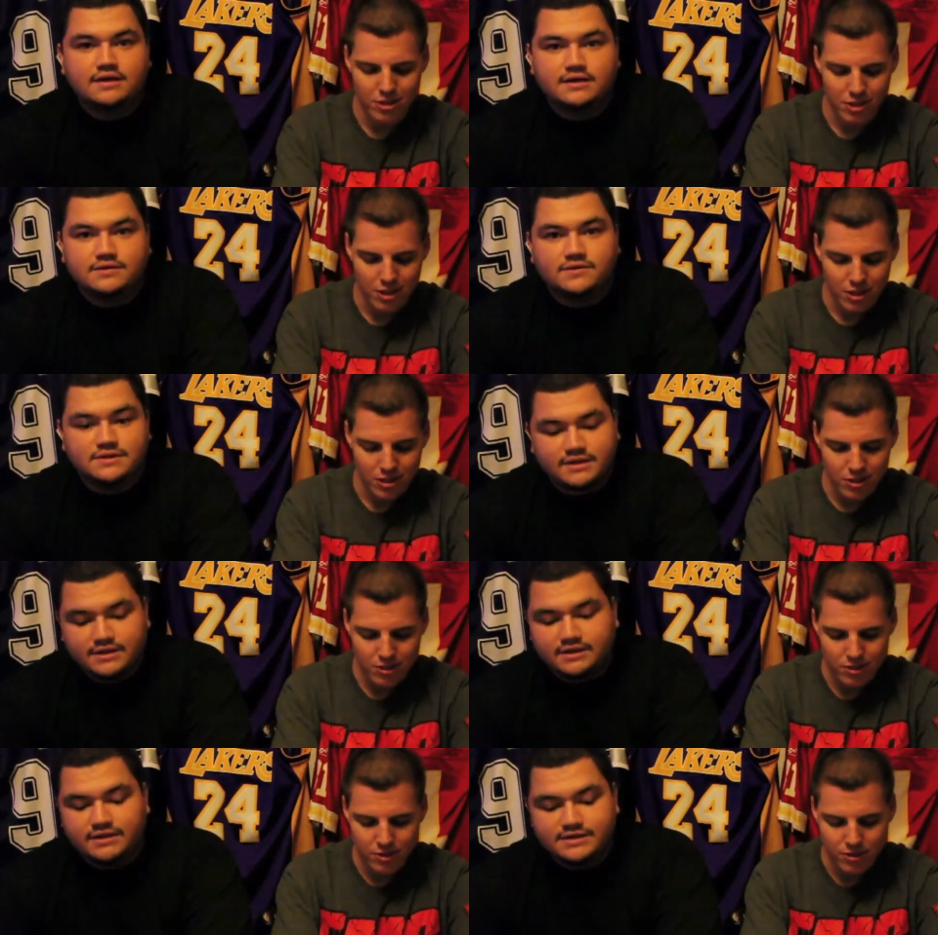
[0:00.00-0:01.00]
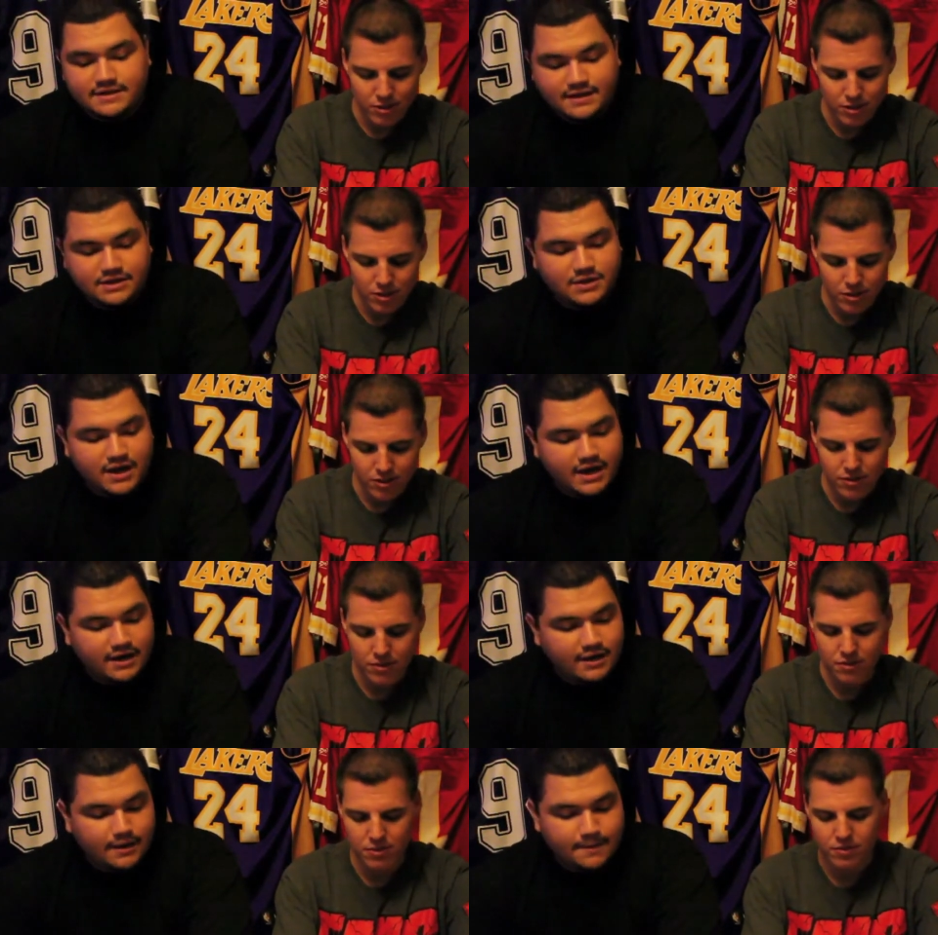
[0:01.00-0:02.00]
Speaker 1: He tore his Achilles, and then you
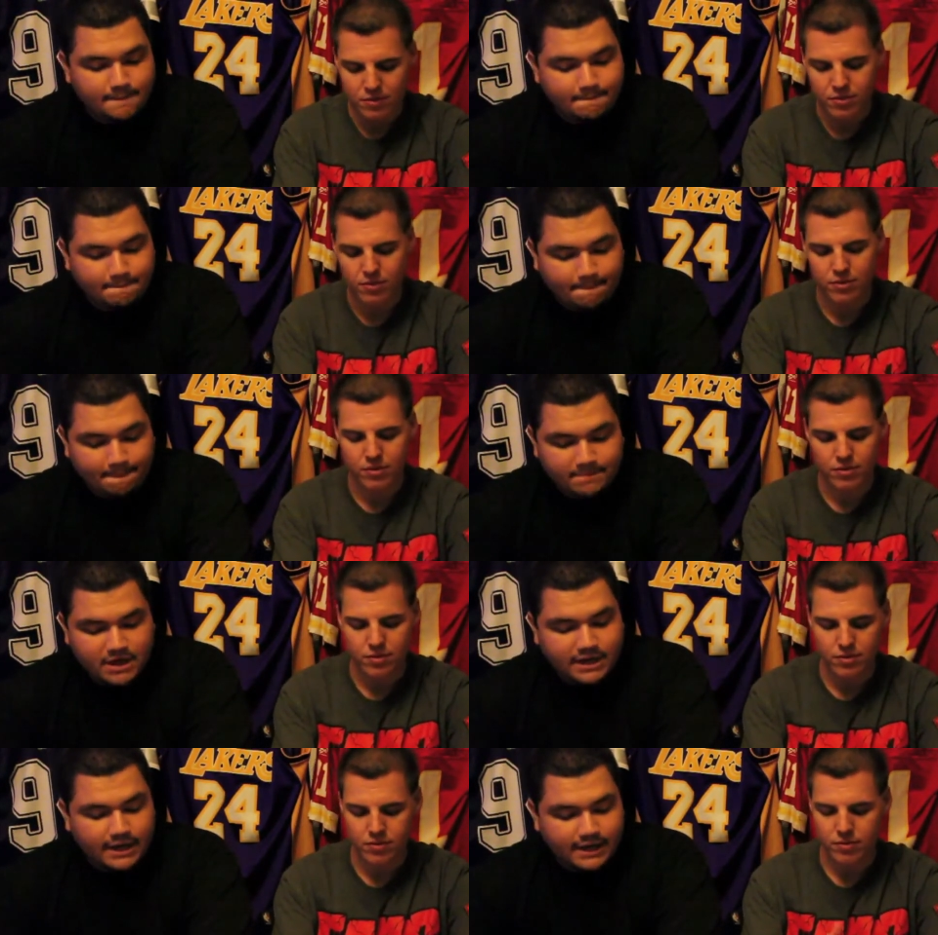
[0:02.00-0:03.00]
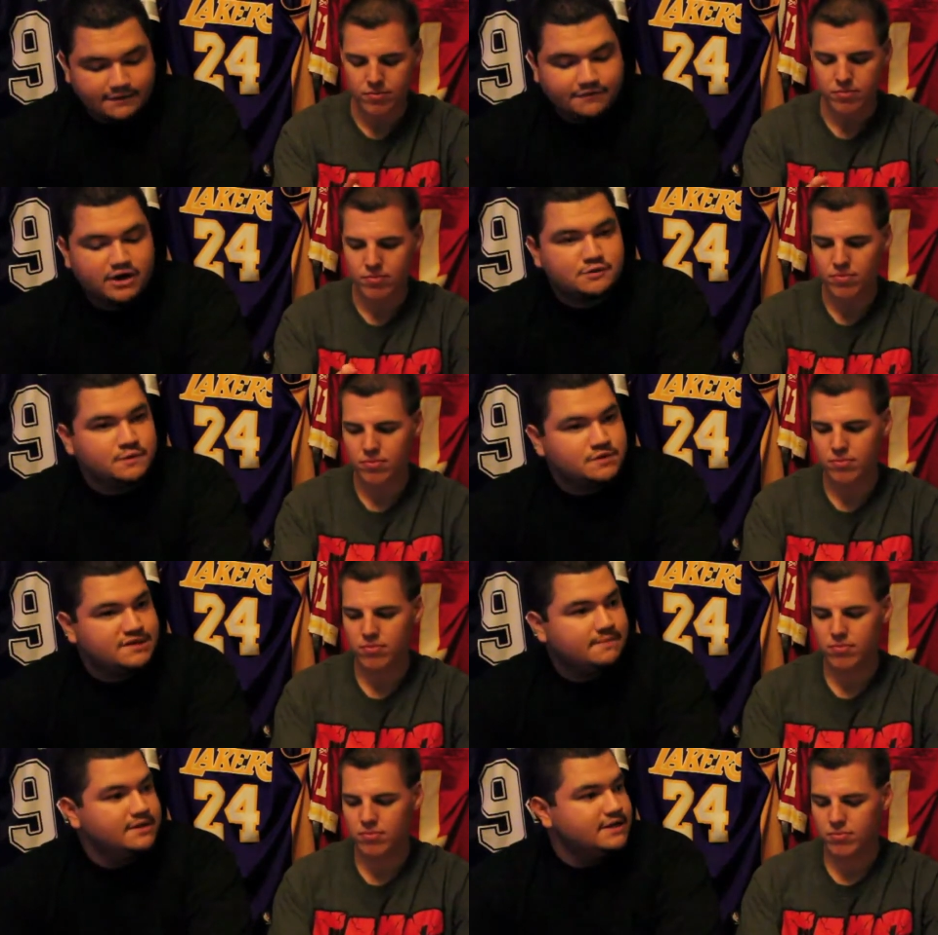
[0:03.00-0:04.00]
got... Um, You got a, a freshman who
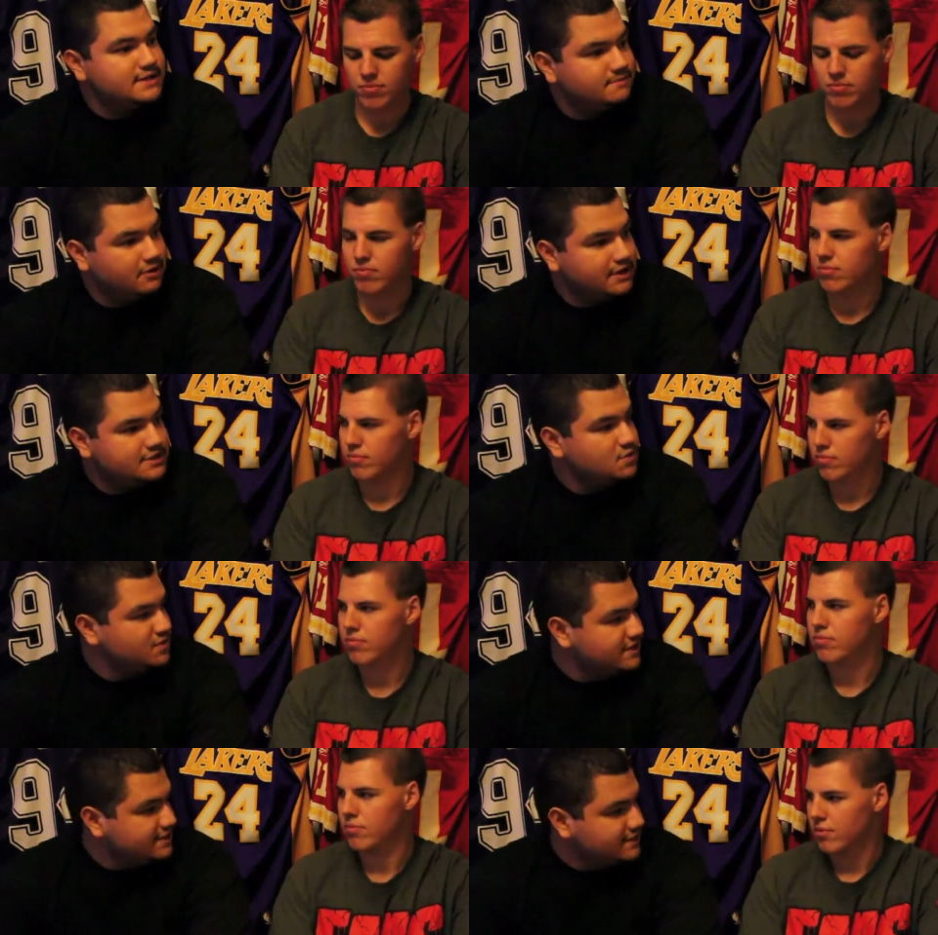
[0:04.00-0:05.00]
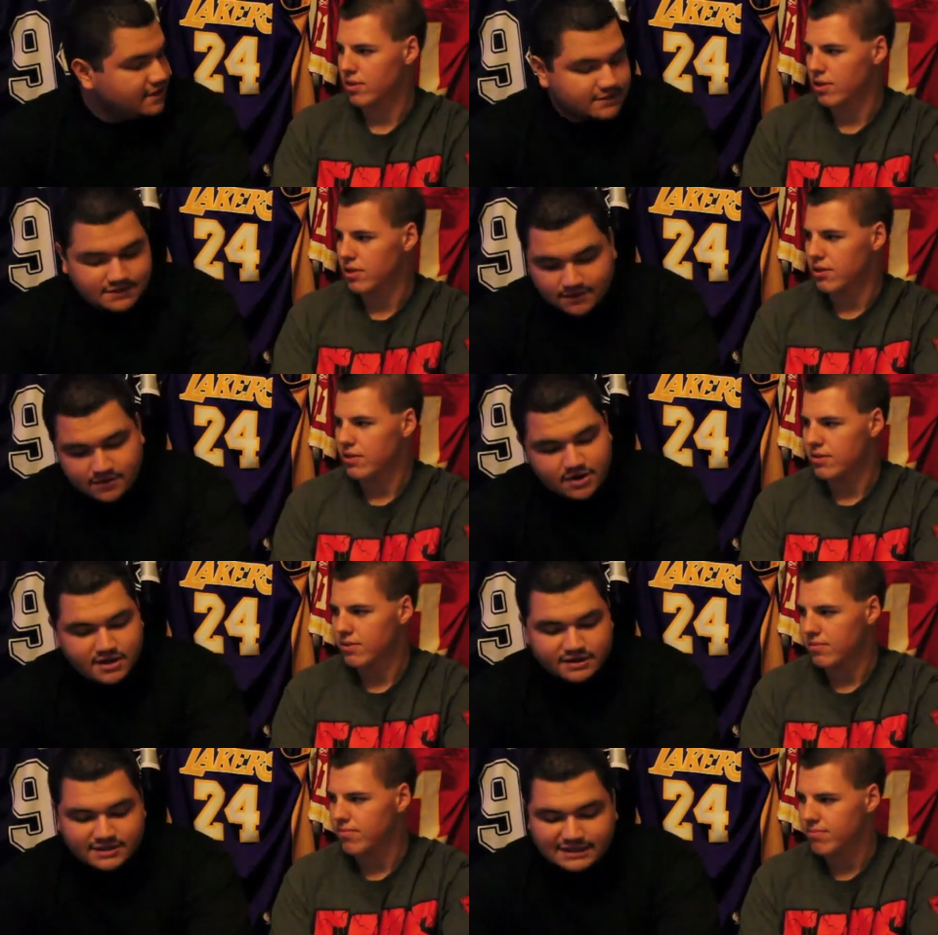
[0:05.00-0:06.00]
stepped in his place towards A C L, so
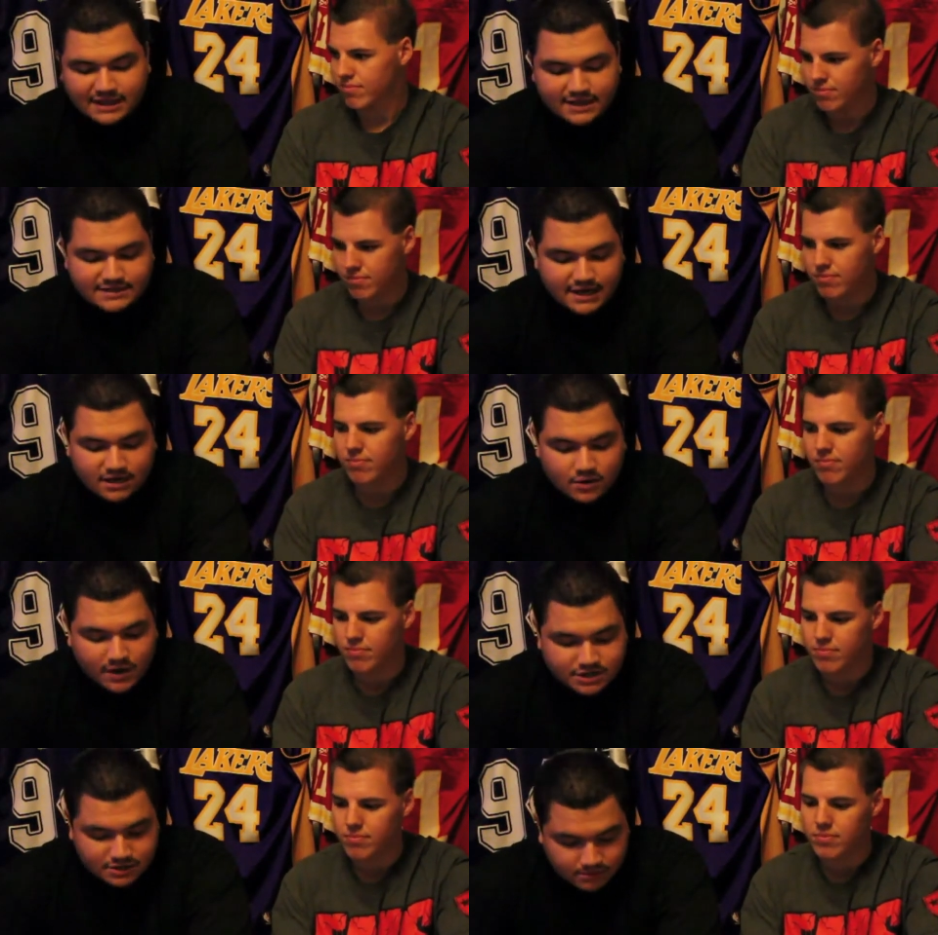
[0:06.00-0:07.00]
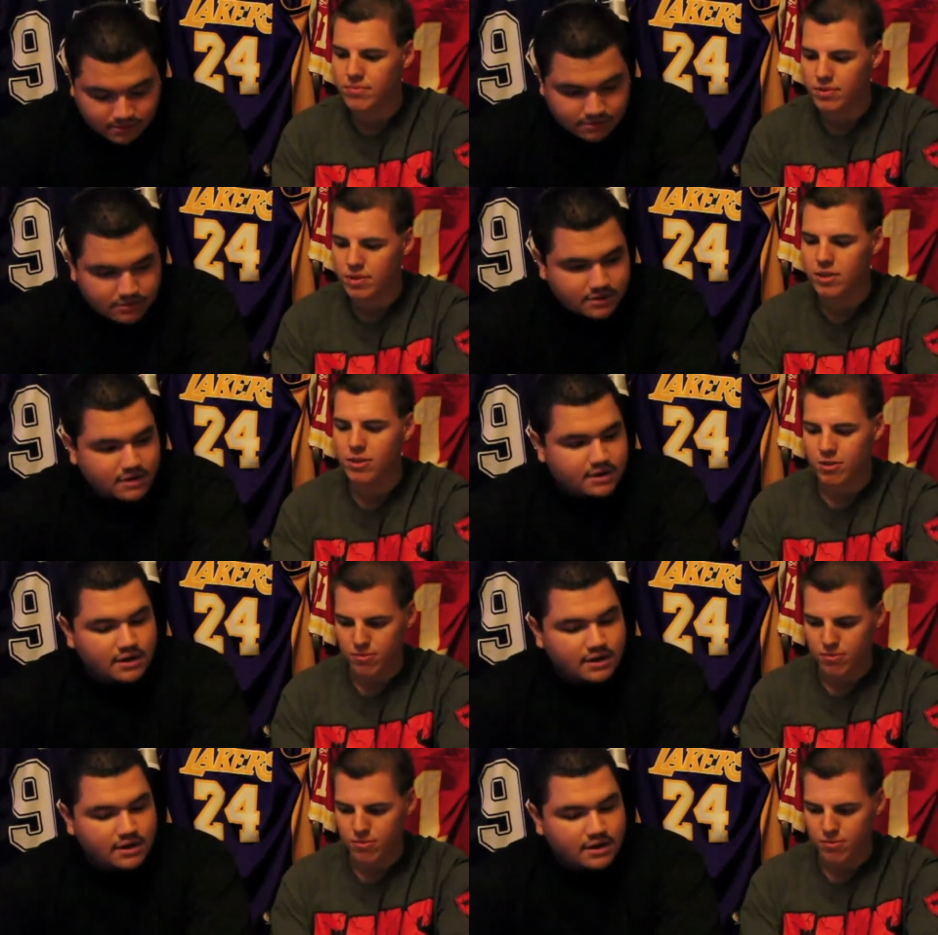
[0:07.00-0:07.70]
the D line's kind of questionable.